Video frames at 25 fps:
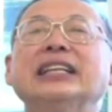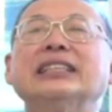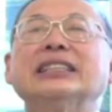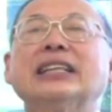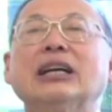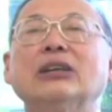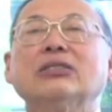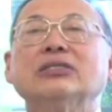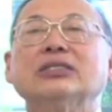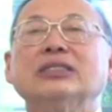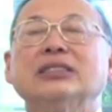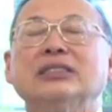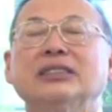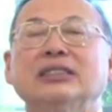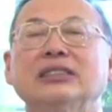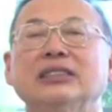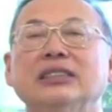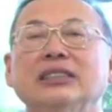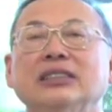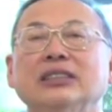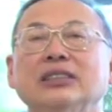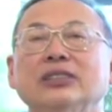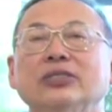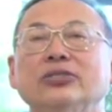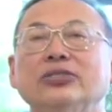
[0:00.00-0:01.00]
10,000,
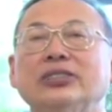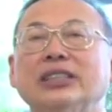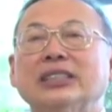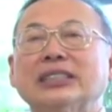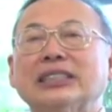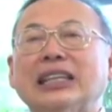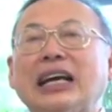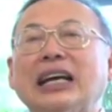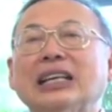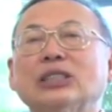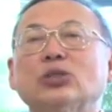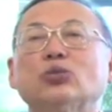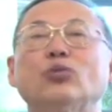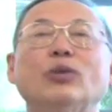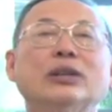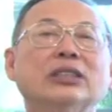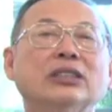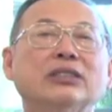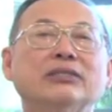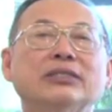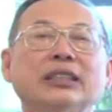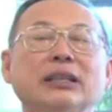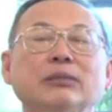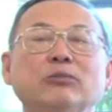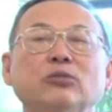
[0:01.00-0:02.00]
you just ask one
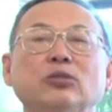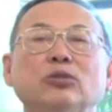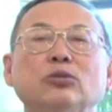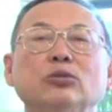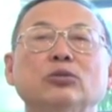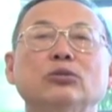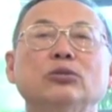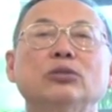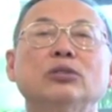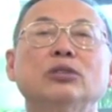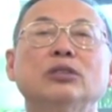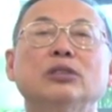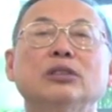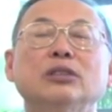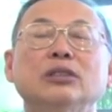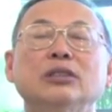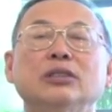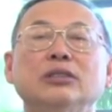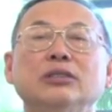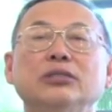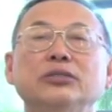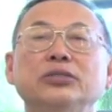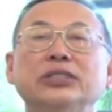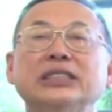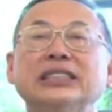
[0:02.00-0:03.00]
of them to
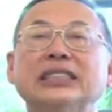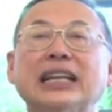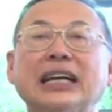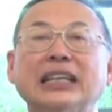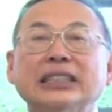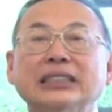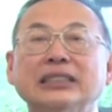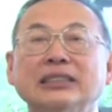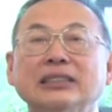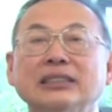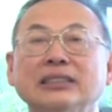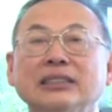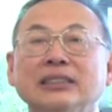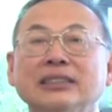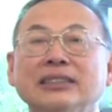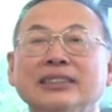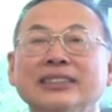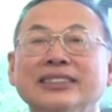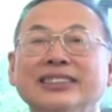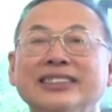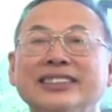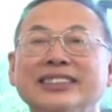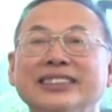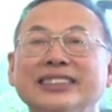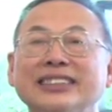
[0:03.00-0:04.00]
resign,
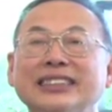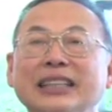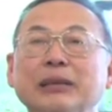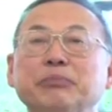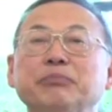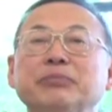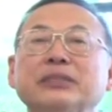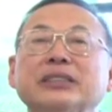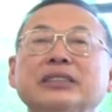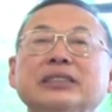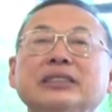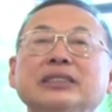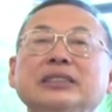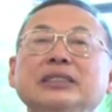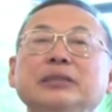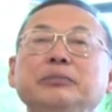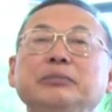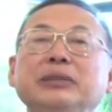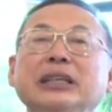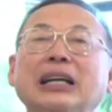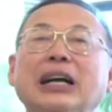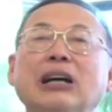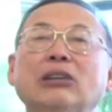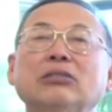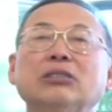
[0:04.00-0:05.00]
temporarily
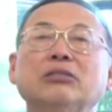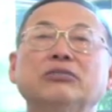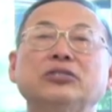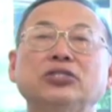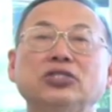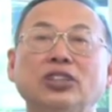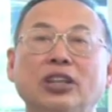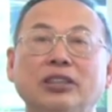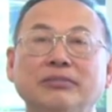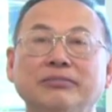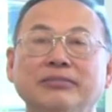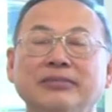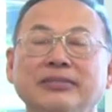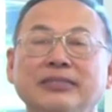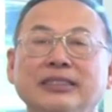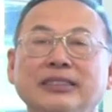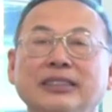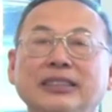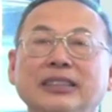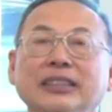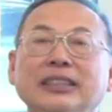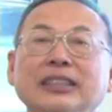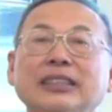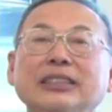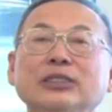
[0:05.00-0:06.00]
be out of job.
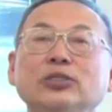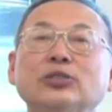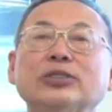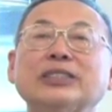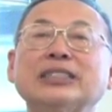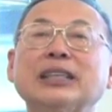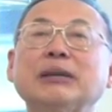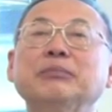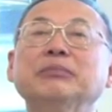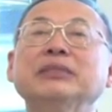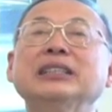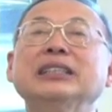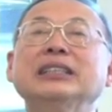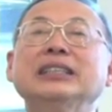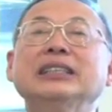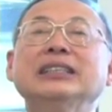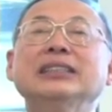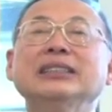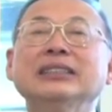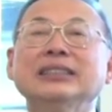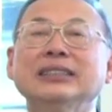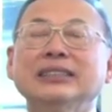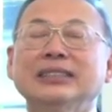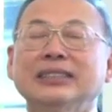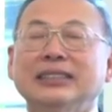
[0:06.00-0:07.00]
You submit
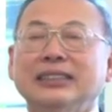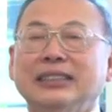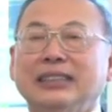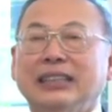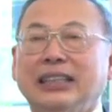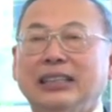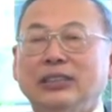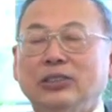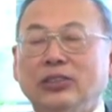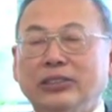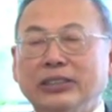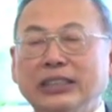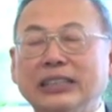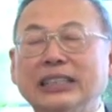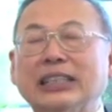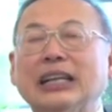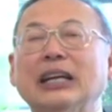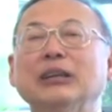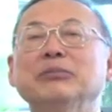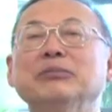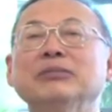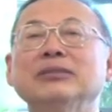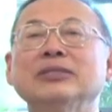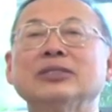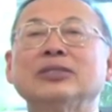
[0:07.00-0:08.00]
in, and your
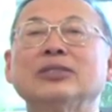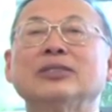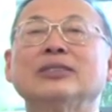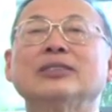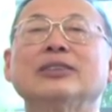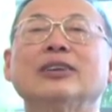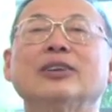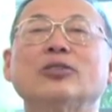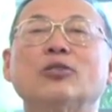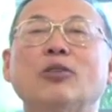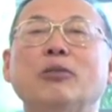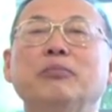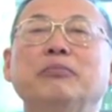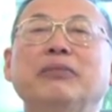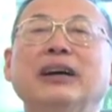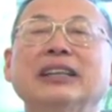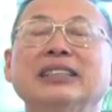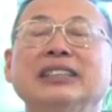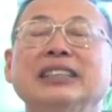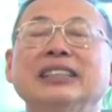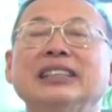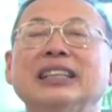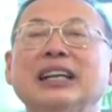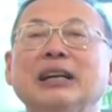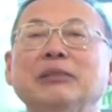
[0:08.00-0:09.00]
income, your
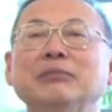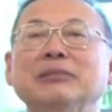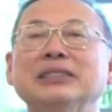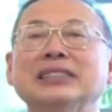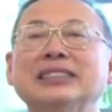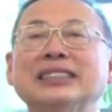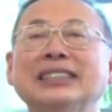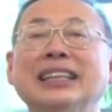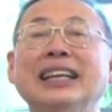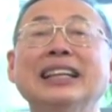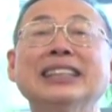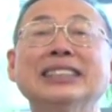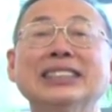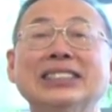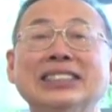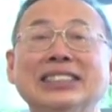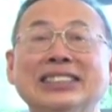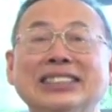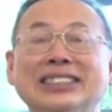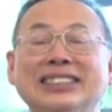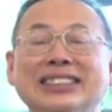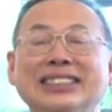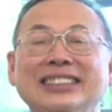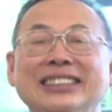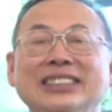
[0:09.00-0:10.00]
combined income is less.
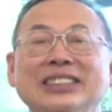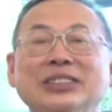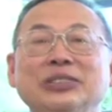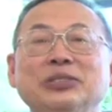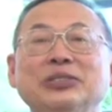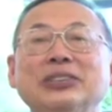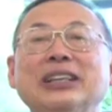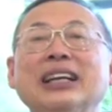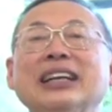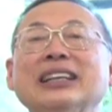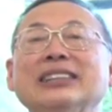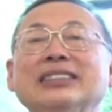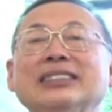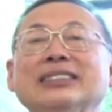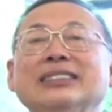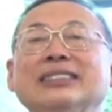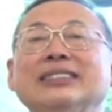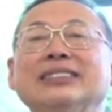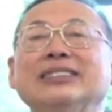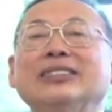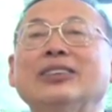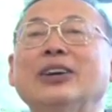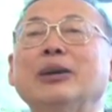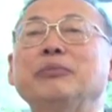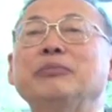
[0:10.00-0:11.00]
You get
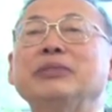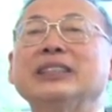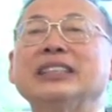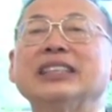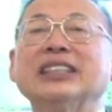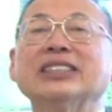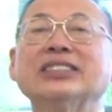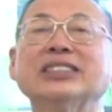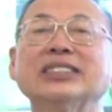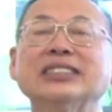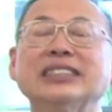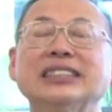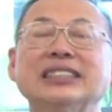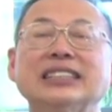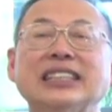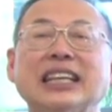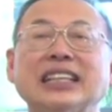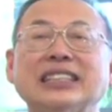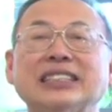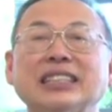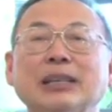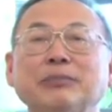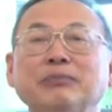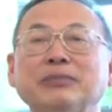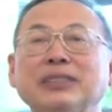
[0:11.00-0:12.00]
your application is
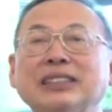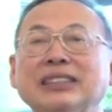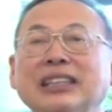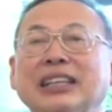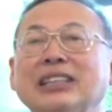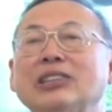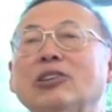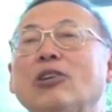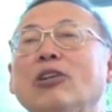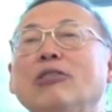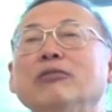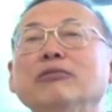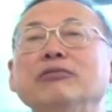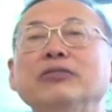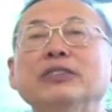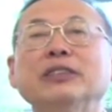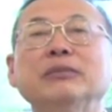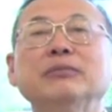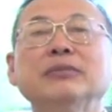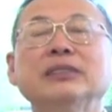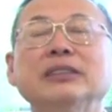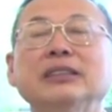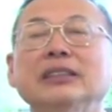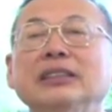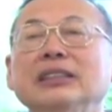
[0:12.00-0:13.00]
accepted and
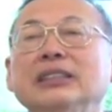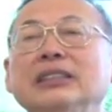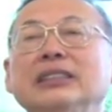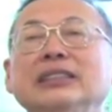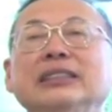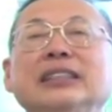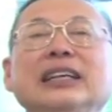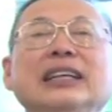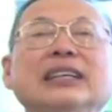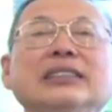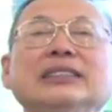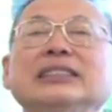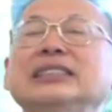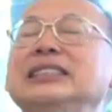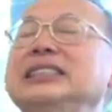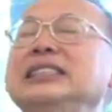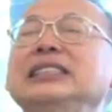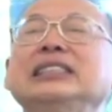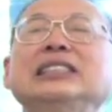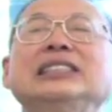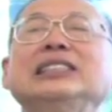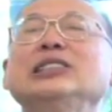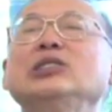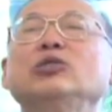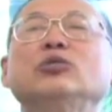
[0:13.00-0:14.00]
confirmed. Then it's
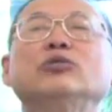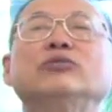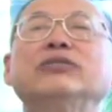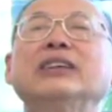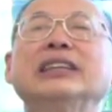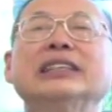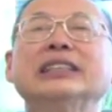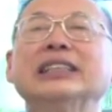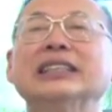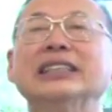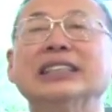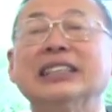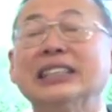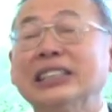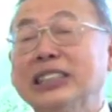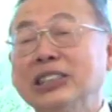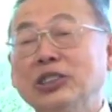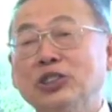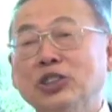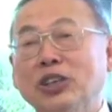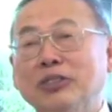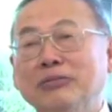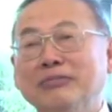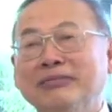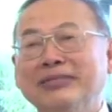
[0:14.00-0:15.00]
easy to find another
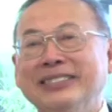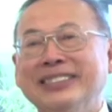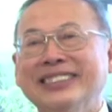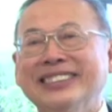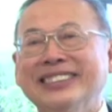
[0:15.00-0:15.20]
job.